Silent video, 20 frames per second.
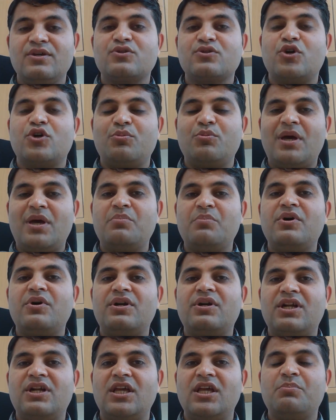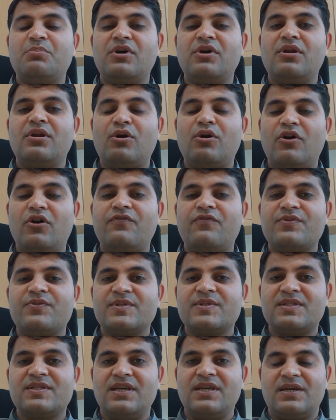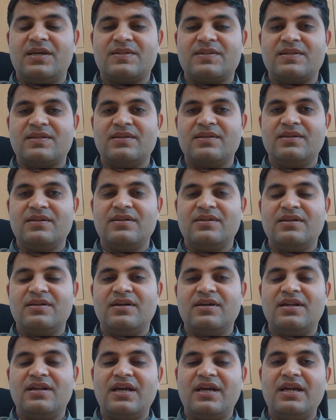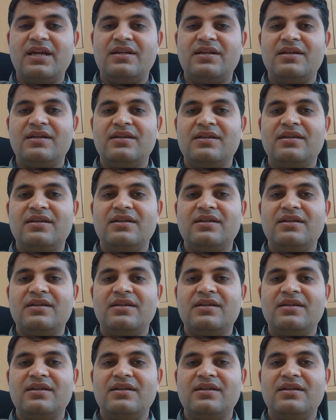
So remember table of 6, right?